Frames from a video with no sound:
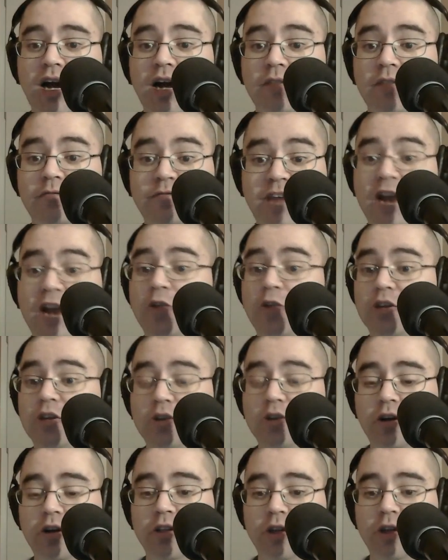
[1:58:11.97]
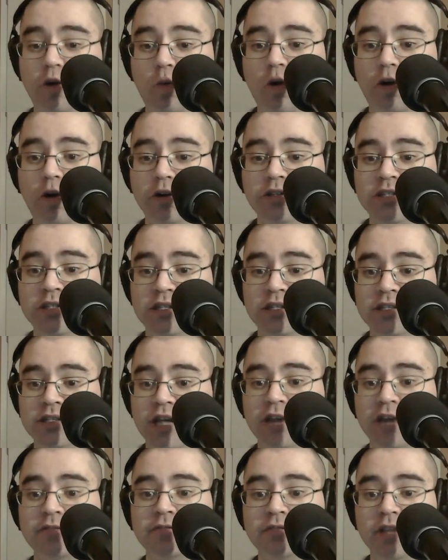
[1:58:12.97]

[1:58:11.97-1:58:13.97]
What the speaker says: Very good on their warranty stuff.